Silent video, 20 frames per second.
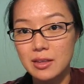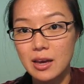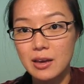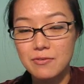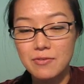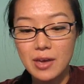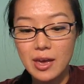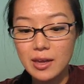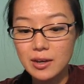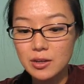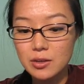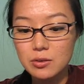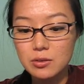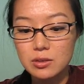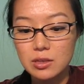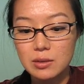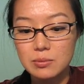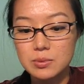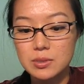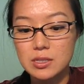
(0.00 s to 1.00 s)
life, any
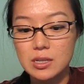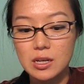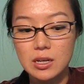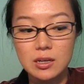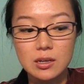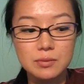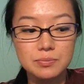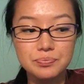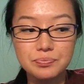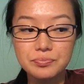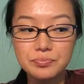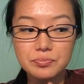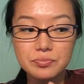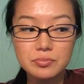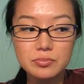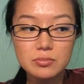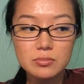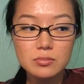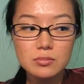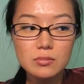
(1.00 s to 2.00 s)
old lipstick,
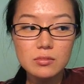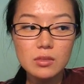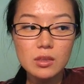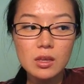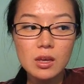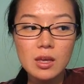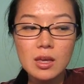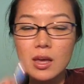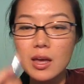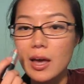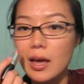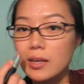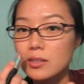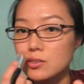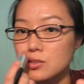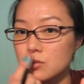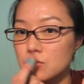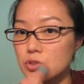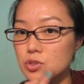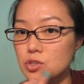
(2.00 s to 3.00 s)

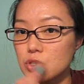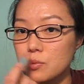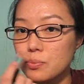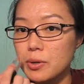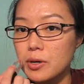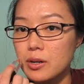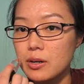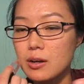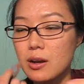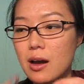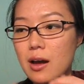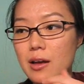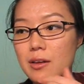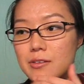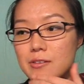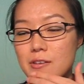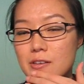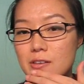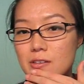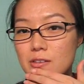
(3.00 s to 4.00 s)
as soon as you put it
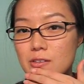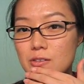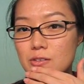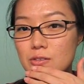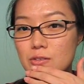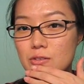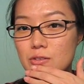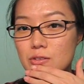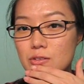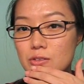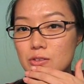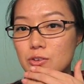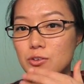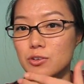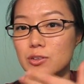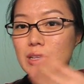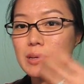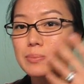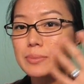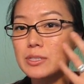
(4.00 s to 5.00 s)
on,
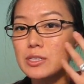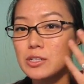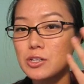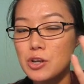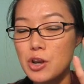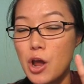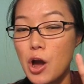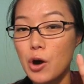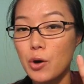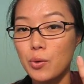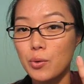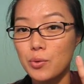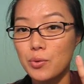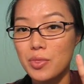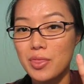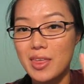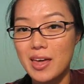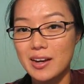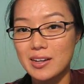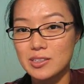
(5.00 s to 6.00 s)
your lips know
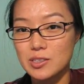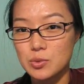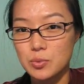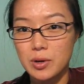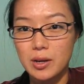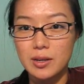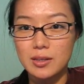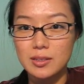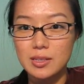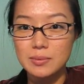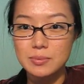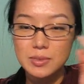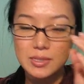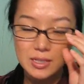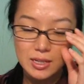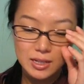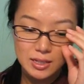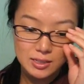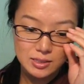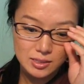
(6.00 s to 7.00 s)
that it's wearing
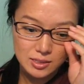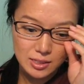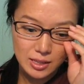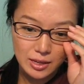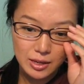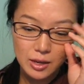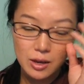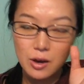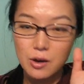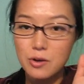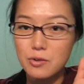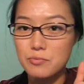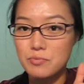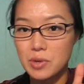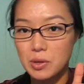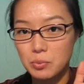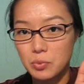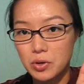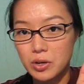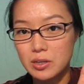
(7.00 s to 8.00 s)
lipstick. It's like, oh,
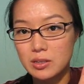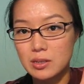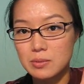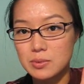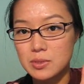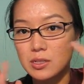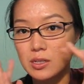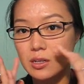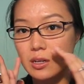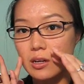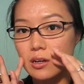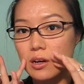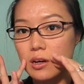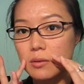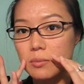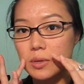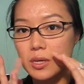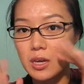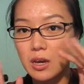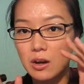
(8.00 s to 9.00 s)
I'm wearing lipstick. I
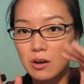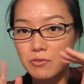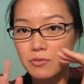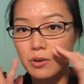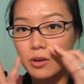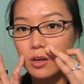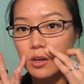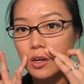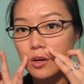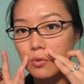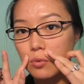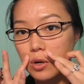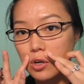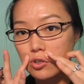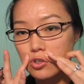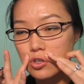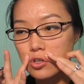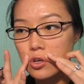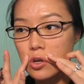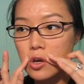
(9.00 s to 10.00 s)
gotta be careful. I gotta
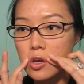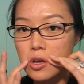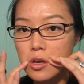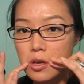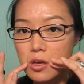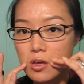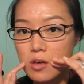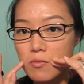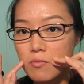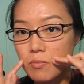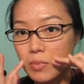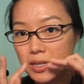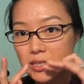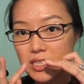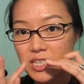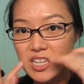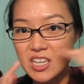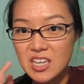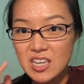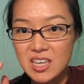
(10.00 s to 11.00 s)
watch my
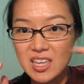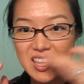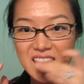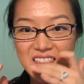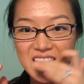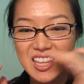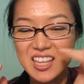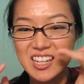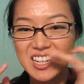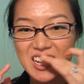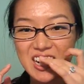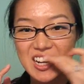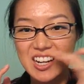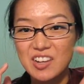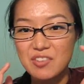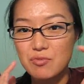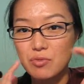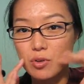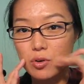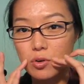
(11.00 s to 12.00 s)
teeth
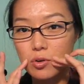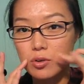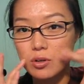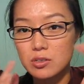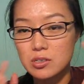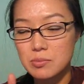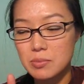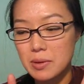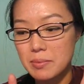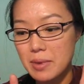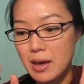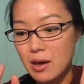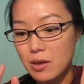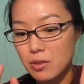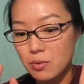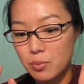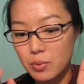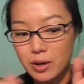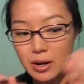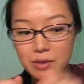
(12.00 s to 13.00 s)
and the corners of my
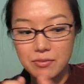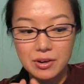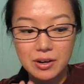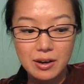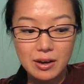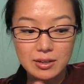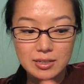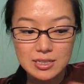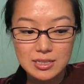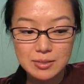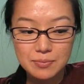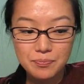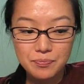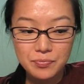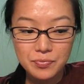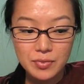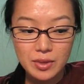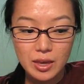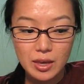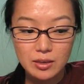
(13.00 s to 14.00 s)
mouth, whatever else.
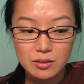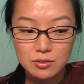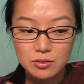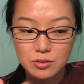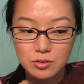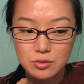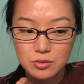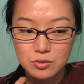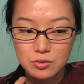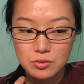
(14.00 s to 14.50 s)
And